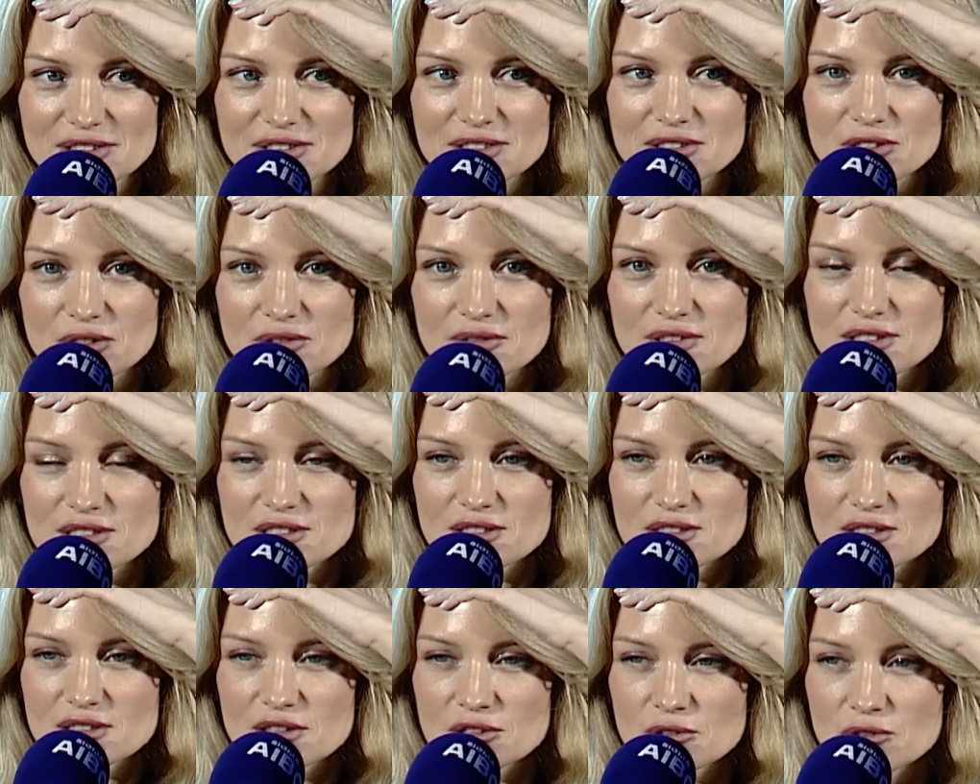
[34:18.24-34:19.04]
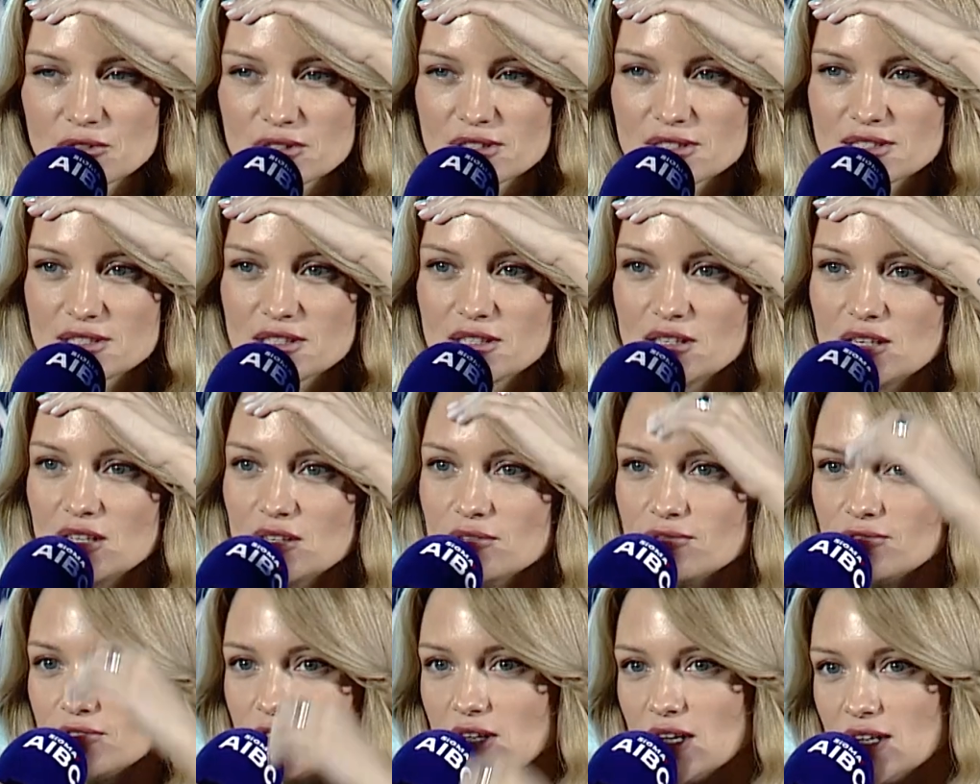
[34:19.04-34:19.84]
Services Authority. If
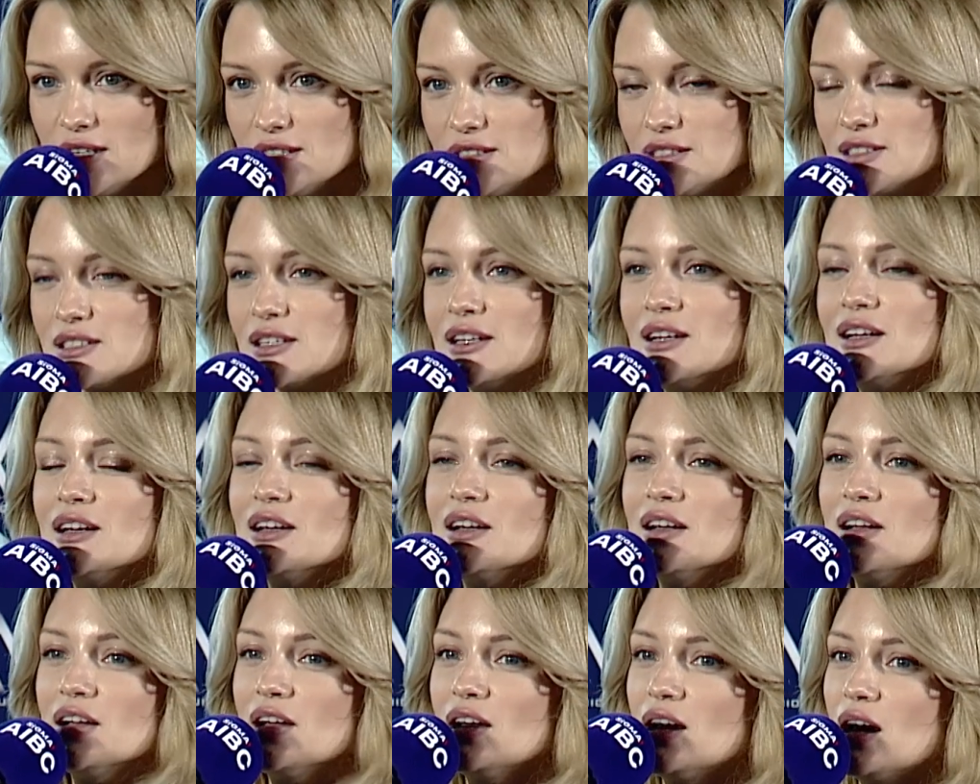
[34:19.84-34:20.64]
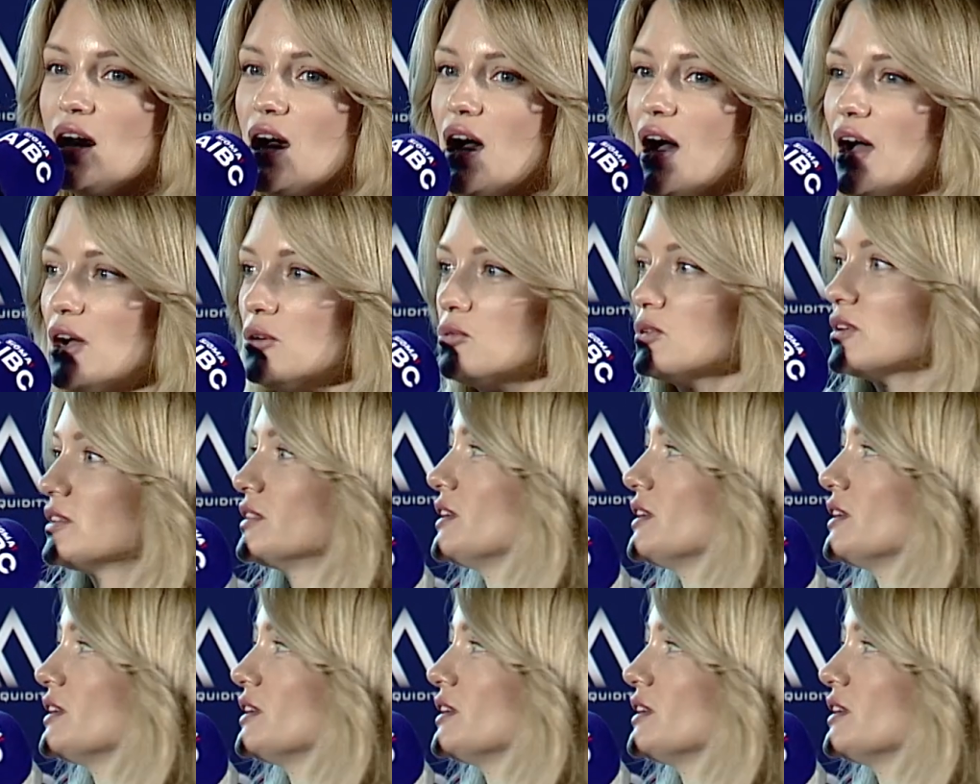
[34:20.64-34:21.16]
not, I would